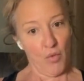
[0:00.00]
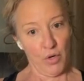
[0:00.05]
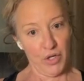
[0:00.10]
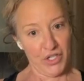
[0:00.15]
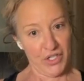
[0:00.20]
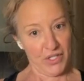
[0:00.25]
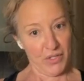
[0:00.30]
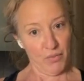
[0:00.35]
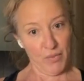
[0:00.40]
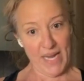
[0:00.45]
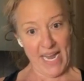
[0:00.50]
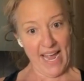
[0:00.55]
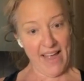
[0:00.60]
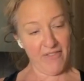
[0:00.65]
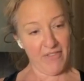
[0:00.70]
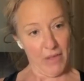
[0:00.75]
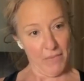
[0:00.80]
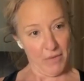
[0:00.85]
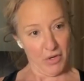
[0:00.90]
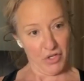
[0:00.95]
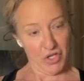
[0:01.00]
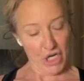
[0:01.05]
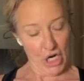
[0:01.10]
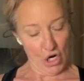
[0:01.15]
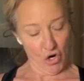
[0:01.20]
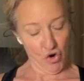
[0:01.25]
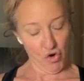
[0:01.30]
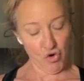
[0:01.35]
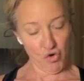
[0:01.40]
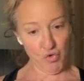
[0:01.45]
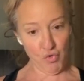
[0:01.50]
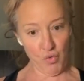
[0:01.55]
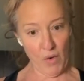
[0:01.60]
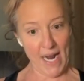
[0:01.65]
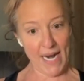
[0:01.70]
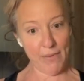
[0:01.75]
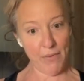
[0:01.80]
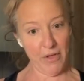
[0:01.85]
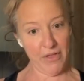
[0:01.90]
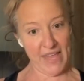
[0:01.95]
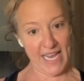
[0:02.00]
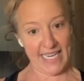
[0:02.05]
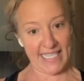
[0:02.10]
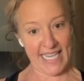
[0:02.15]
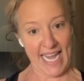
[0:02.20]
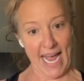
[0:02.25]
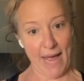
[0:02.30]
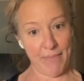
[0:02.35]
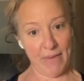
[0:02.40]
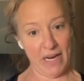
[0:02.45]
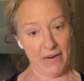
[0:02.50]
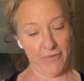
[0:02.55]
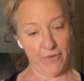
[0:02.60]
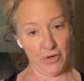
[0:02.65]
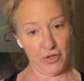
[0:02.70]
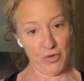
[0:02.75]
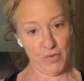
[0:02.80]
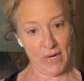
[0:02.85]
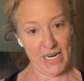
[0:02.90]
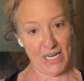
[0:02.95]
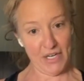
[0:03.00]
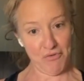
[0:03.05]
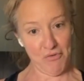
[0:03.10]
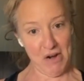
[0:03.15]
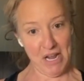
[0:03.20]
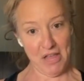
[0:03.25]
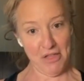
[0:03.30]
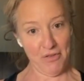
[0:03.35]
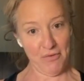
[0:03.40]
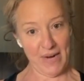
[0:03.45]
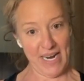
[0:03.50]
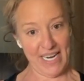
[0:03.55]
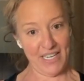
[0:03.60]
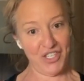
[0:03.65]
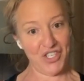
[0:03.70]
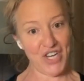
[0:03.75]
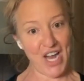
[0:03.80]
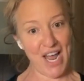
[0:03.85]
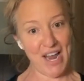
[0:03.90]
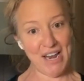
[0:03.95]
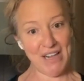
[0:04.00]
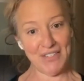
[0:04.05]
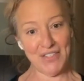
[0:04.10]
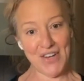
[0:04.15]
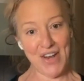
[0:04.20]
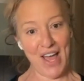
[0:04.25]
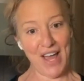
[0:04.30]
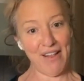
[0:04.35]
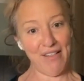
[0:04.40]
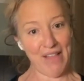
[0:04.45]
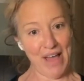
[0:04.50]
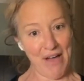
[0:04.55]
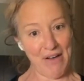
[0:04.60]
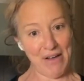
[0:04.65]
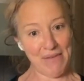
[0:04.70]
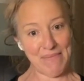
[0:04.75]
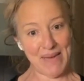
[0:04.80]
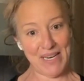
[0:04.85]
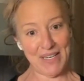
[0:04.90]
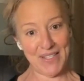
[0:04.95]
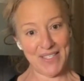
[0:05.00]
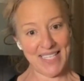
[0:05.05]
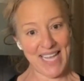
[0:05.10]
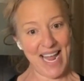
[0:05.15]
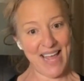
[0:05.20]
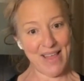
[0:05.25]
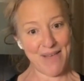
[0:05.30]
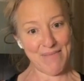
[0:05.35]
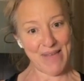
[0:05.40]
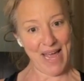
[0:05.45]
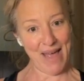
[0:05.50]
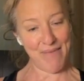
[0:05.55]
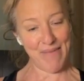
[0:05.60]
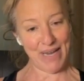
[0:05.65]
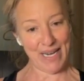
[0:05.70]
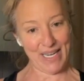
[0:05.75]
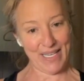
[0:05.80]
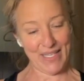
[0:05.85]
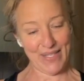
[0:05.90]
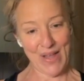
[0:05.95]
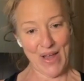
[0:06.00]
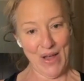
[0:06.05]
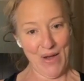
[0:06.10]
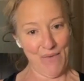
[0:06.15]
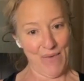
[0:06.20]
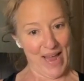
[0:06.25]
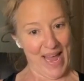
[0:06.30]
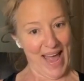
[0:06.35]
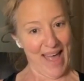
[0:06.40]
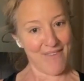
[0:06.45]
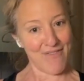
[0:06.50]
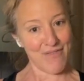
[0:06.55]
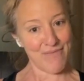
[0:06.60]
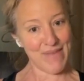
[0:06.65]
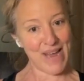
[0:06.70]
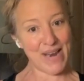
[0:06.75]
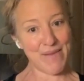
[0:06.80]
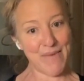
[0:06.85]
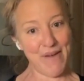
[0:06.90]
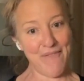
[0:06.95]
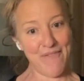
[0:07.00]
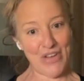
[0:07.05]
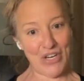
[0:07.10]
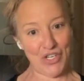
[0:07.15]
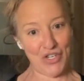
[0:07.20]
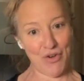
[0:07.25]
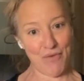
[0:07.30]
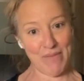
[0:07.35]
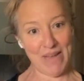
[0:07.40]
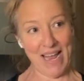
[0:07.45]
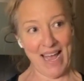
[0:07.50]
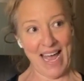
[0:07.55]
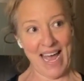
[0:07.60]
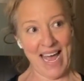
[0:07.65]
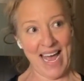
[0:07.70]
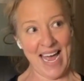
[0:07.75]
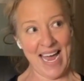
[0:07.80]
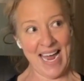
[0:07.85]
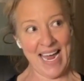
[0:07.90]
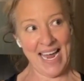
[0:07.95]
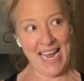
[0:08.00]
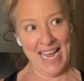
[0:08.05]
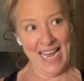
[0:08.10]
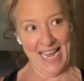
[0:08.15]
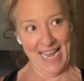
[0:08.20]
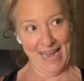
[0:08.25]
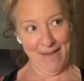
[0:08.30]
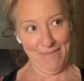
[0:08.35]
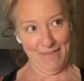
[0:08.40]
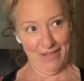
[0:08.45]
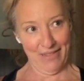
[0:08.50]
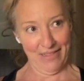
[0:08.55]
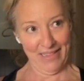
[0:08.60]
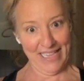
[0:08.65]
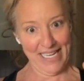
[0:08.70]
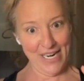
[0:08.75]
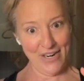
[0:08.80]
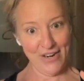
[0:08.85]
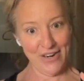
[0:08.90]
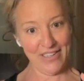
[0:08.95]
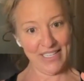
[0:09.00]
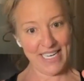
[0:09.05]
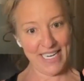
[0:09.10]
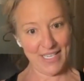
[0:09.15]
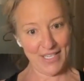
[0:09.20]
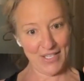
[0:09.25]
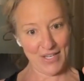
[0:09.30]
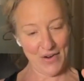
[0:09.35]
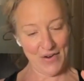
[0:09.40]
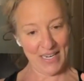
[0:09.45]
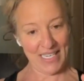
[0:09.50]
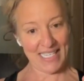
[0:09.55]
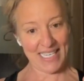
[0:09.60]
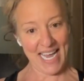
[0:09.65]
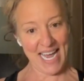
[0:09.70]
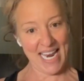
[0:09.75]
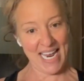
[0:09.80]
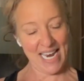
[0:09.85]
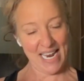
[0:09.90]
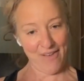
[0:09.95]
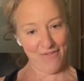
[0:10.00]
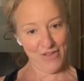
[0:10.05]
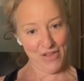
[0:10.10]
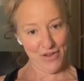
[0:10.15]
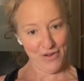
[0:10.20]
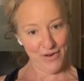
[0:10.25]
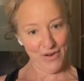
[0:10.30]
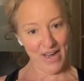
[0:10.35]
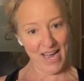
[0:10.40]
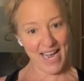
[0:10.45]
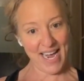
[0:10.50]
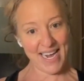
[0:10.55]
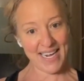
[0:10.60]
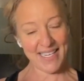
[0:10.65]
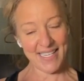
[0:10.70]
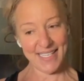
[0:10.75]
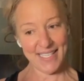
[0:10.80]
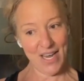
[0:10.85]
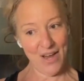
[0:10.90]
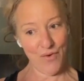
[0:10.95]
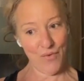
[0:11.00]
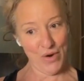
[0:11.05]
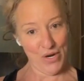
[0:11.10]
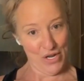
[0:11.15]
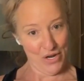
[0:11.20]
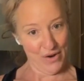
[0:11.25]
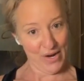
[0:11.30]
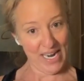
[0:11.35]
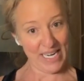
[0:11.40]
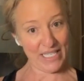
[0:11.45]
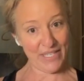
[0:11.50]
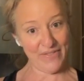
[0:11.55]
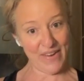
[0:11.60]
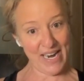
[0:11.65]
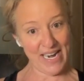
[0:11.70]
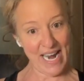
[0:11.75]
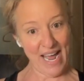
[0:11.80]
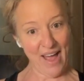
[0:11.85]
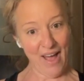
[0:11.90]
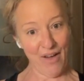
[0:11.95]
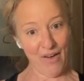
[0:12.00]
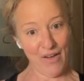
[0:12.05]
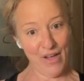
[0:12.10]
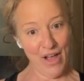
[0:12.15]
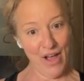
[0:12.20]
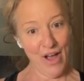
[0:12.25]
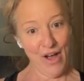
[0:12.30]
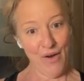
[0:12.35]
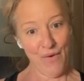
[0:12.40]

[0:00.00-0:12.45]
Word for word: We're, we have the most incredible things happening for 2023. Jen is not allowing me to say them yet because we haven't made them official, but I am literally so excited. If you guys, when you guys find out